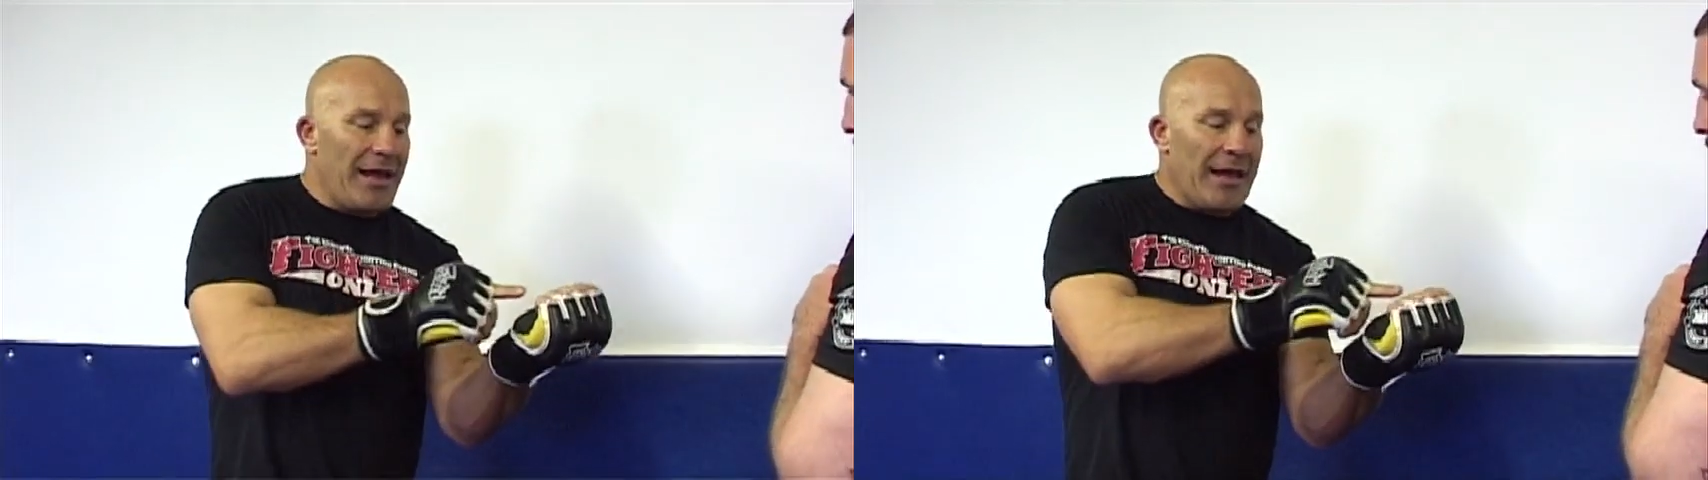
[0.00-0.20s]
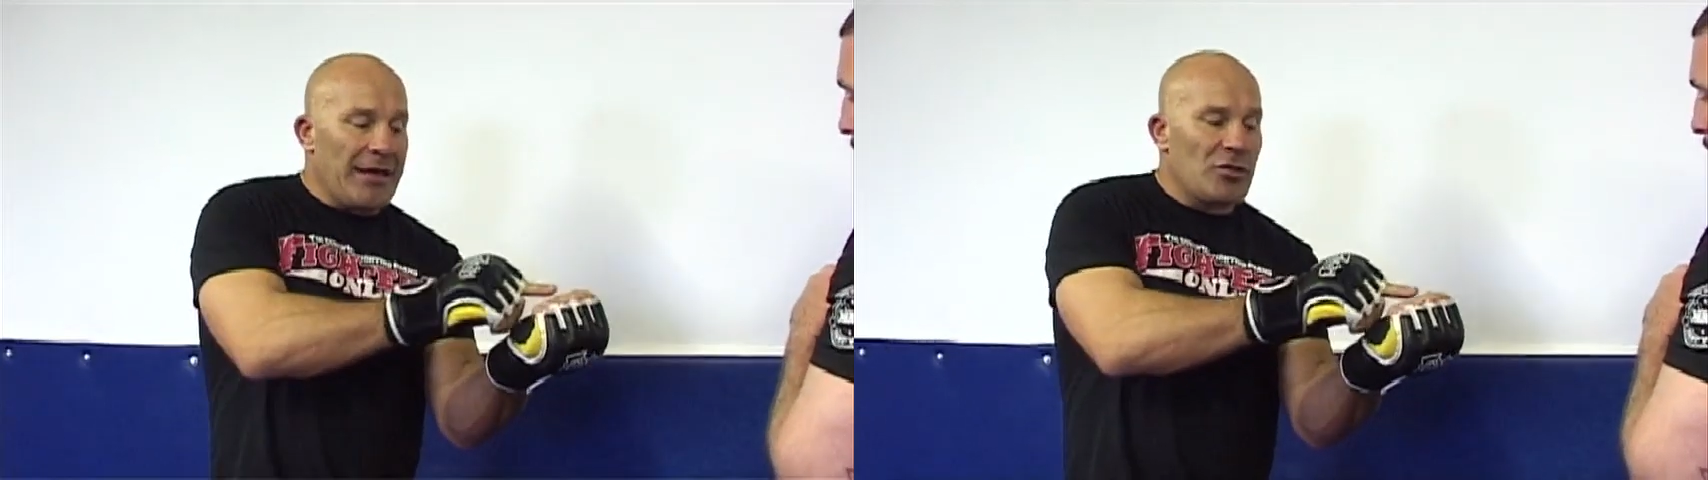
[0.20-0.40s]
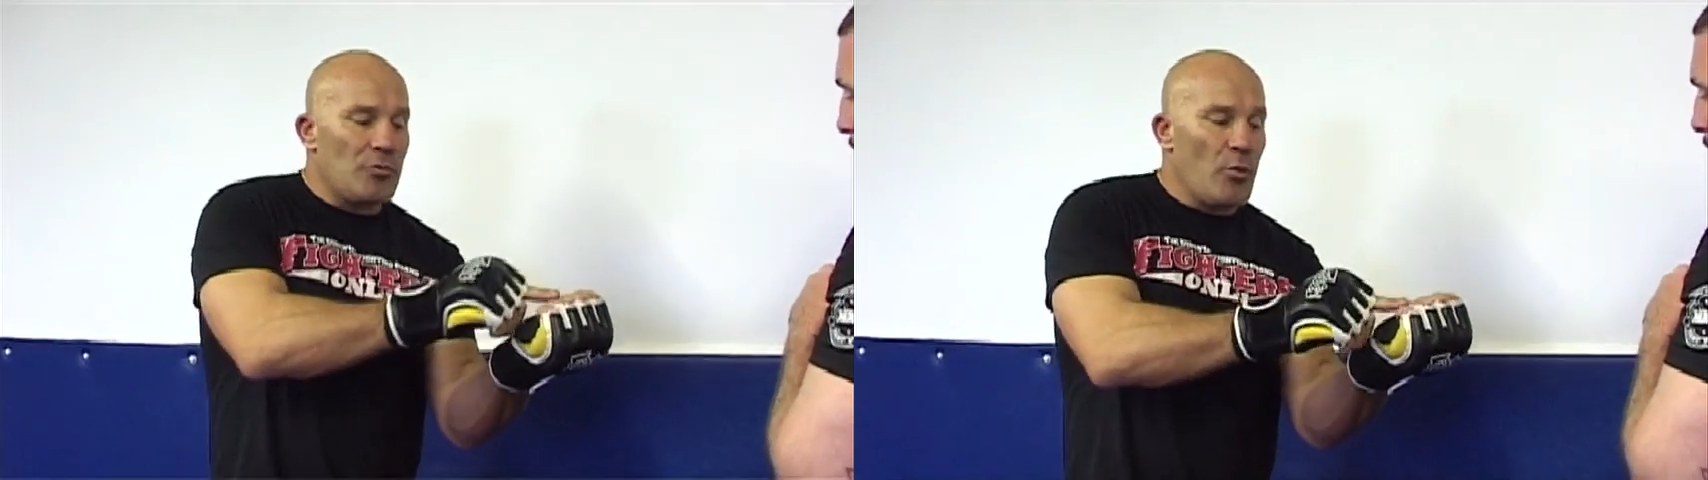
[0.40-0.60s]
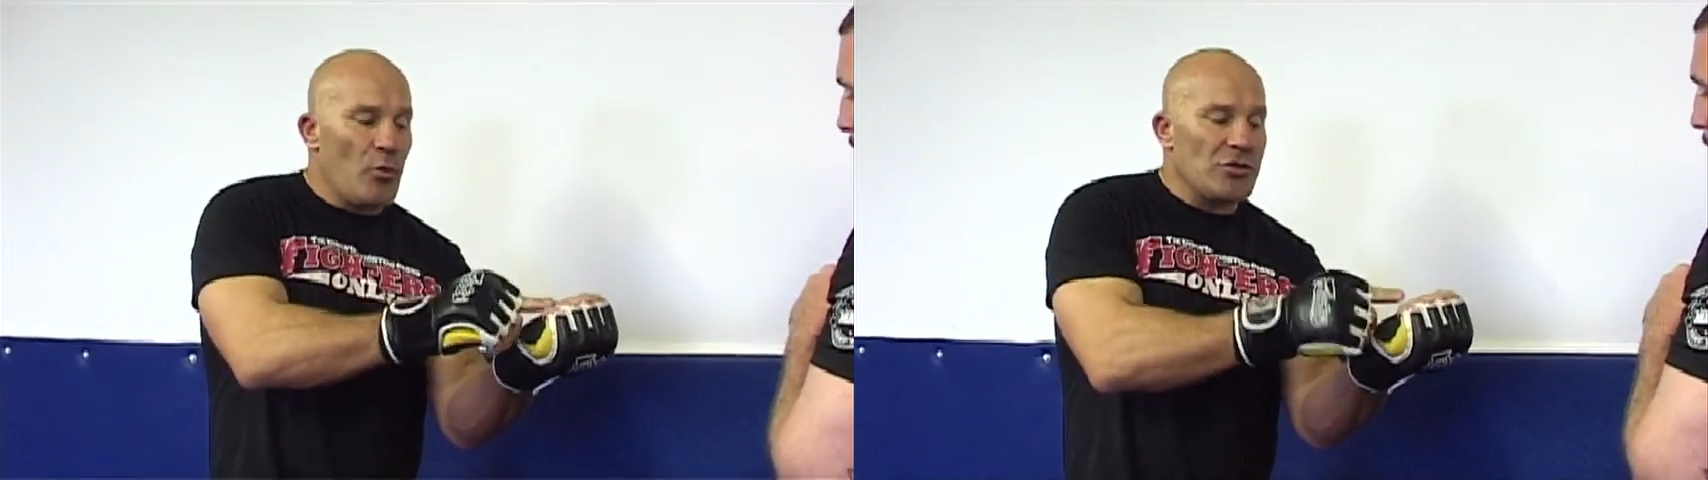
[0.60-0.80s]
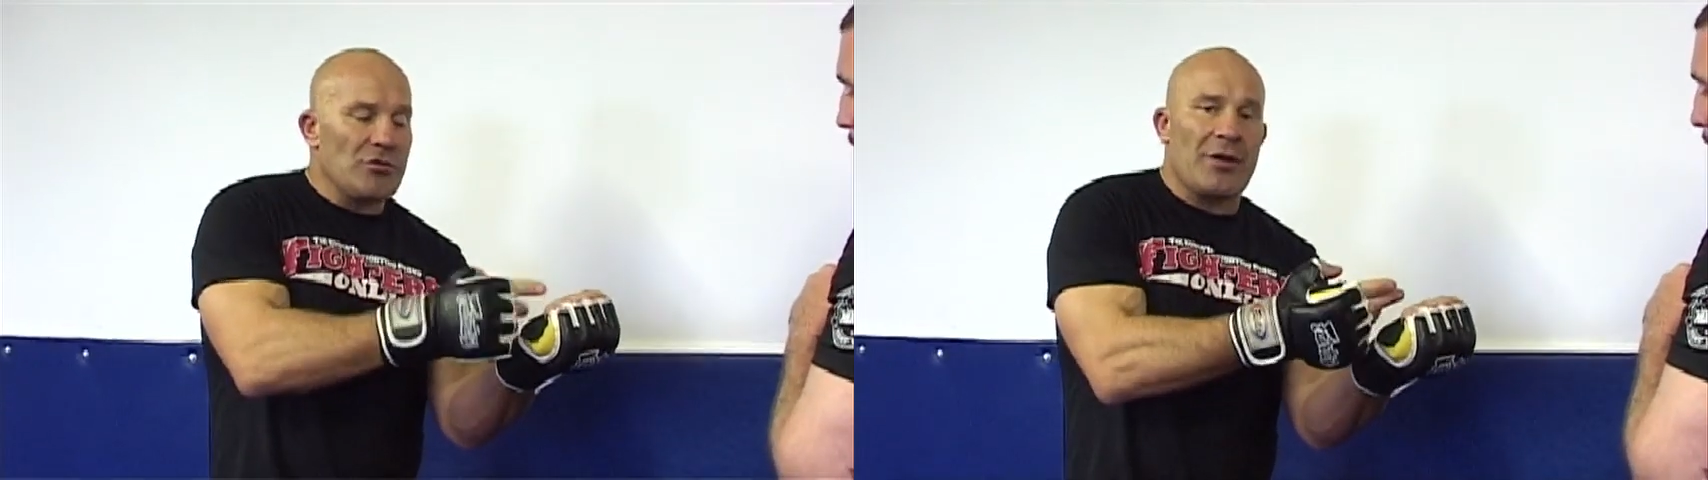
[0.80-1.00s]

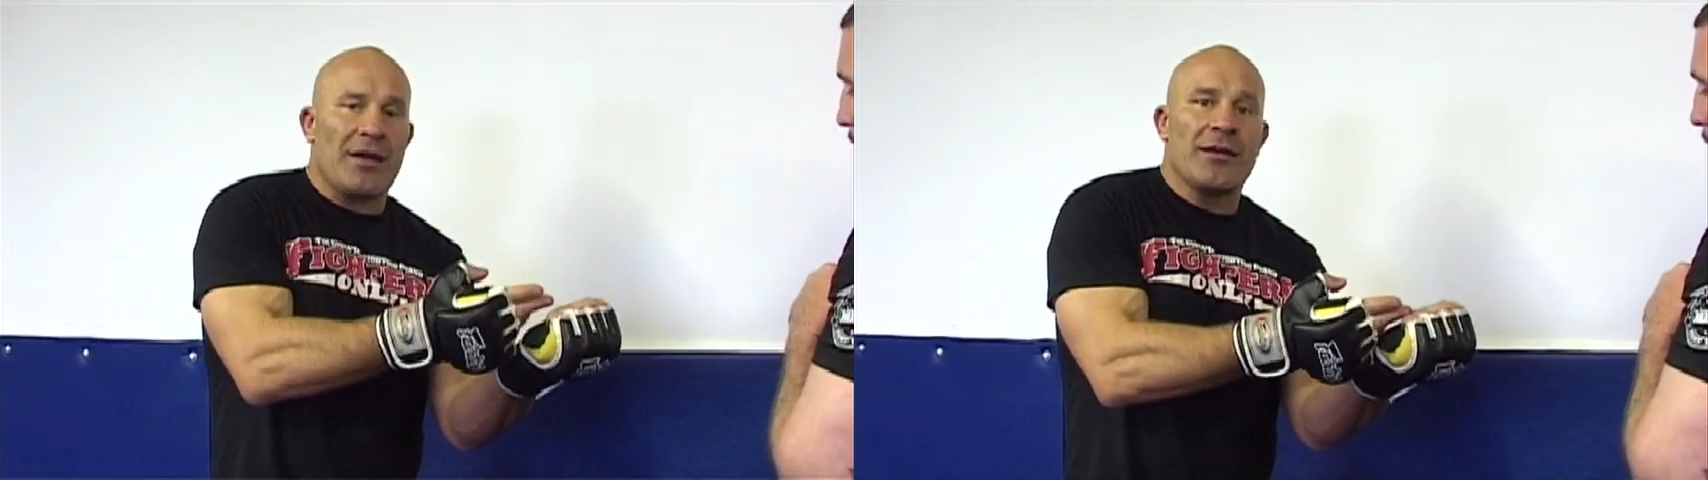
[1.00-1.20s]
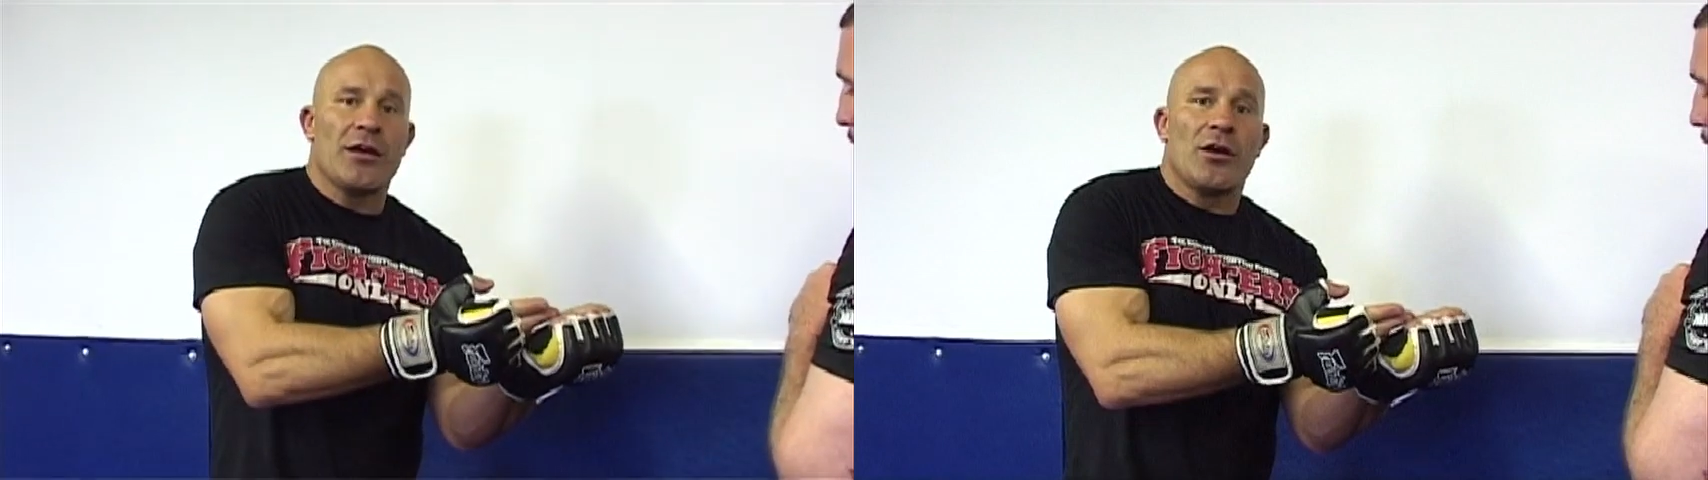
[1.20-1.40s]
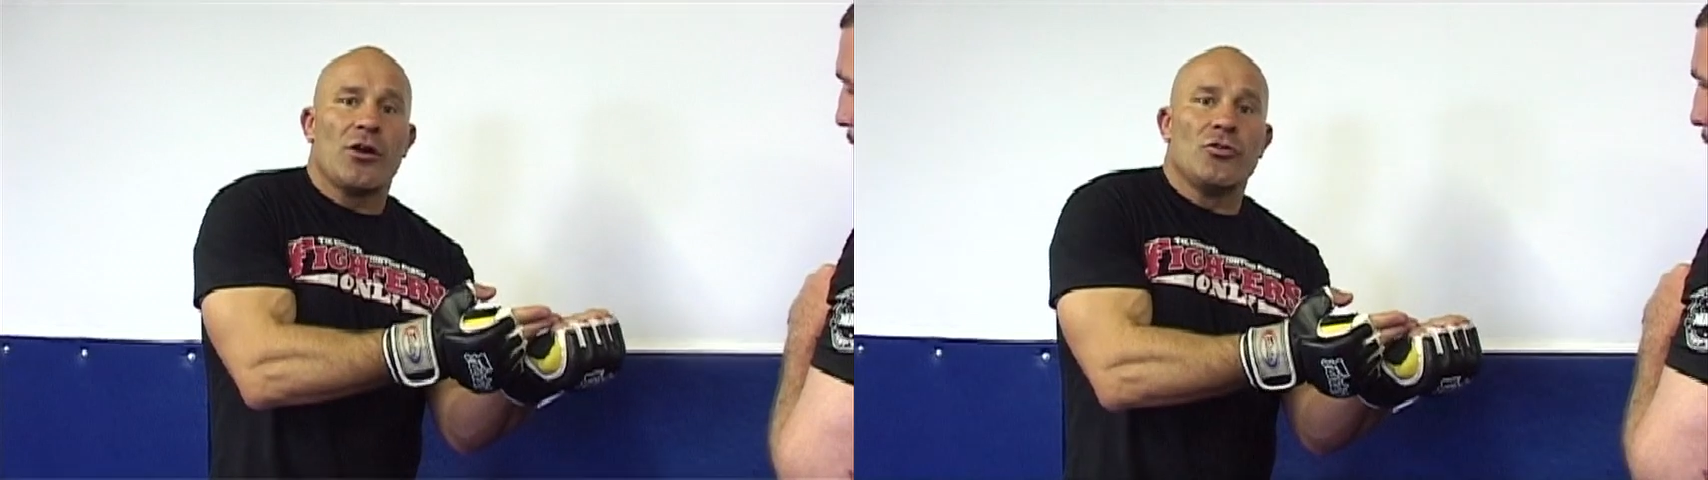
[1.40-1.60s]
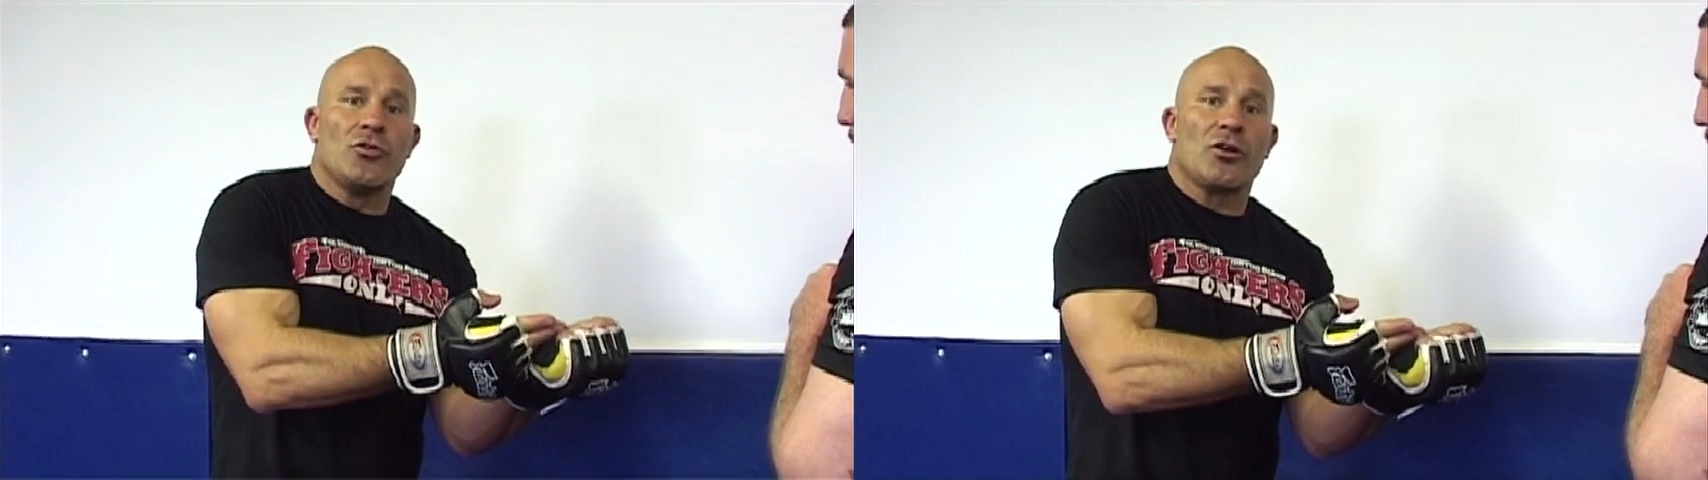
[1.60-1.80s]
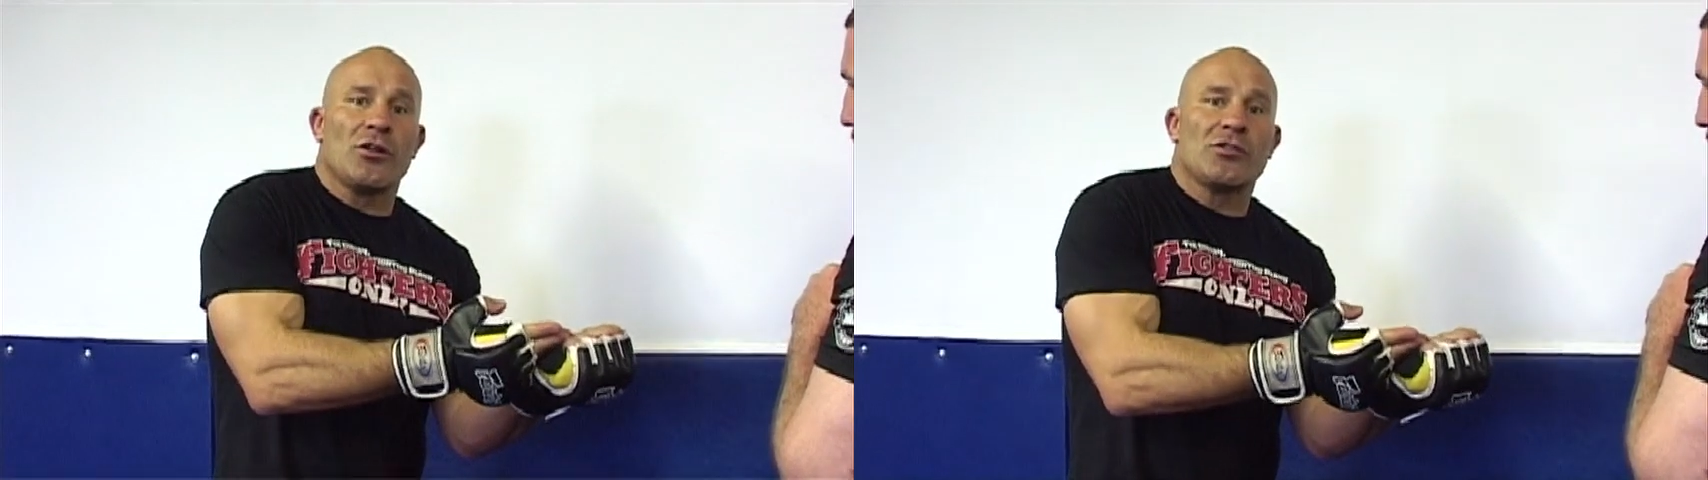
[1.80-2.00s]
exposing my
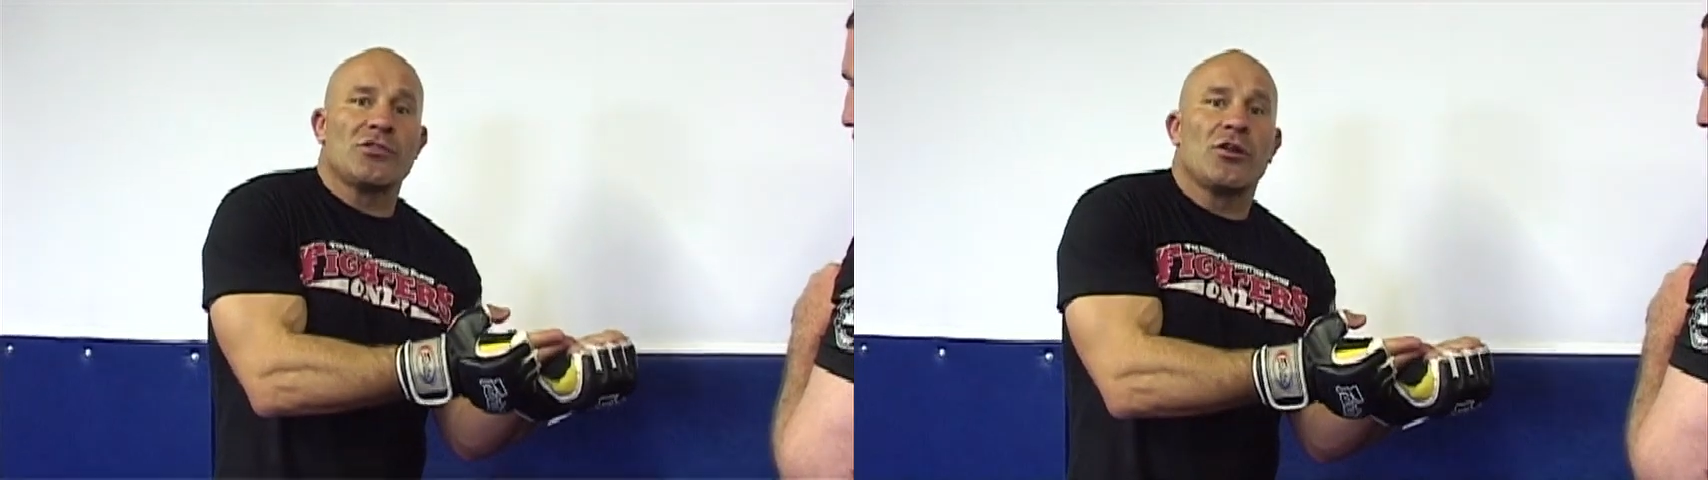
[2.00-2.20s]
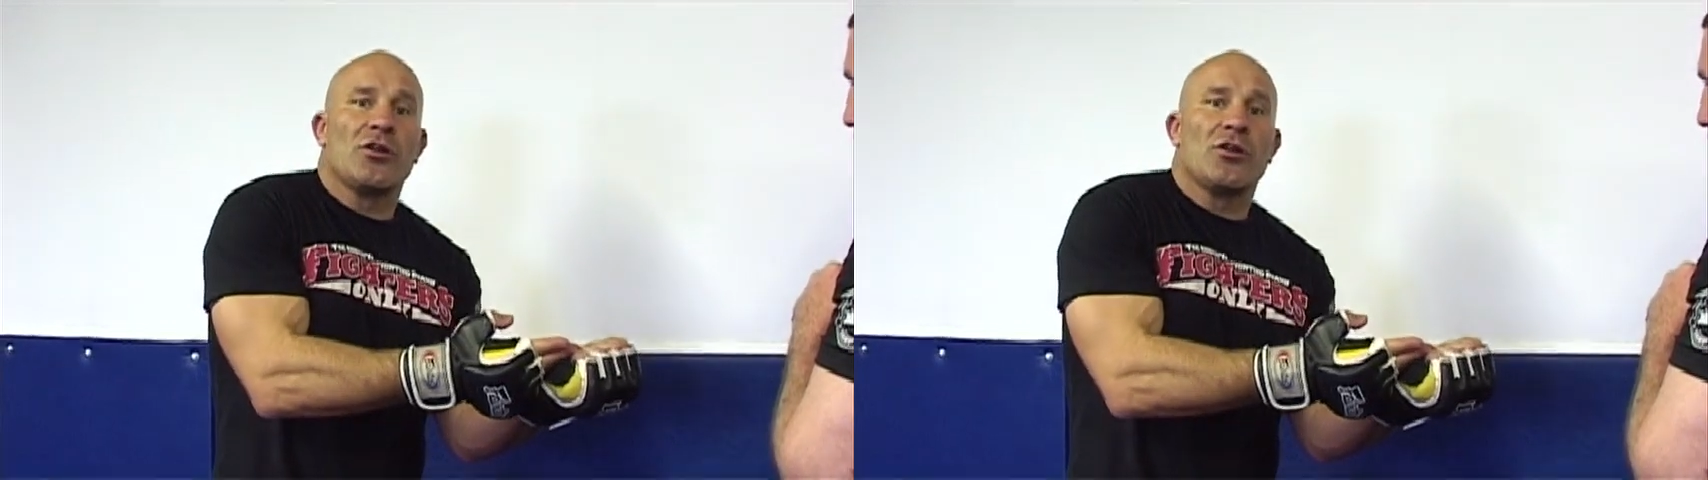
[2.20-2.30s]
knuckles